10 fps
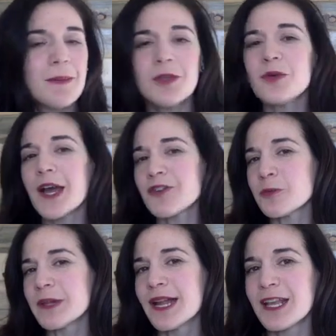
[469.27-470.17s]
you guys are
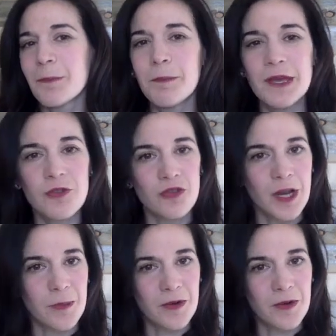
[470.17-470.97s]
planning a big trip